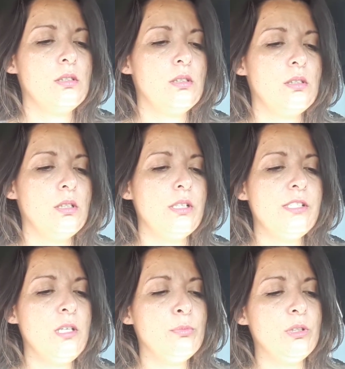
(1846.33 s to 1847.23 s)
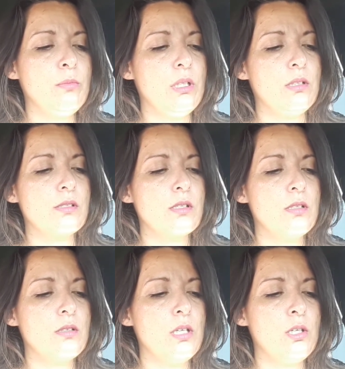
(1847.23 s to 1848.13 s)
it simply means
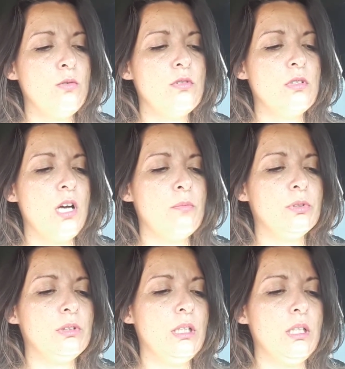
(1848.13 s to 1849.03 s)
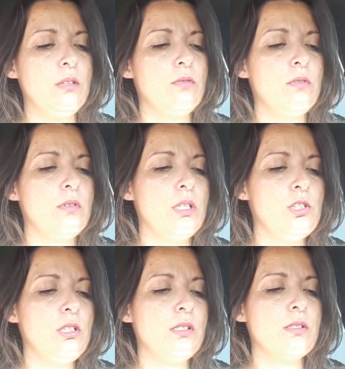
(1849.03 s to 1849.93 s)
that you do not believe that
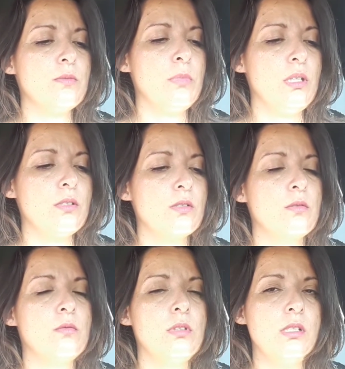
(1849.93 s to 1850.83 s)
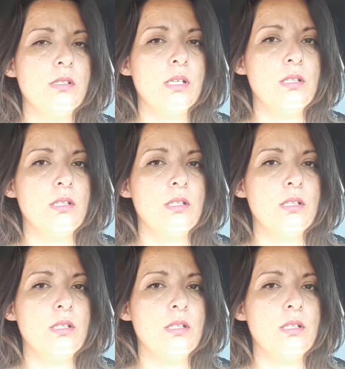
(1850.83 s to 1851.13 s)
Jesus means what He says.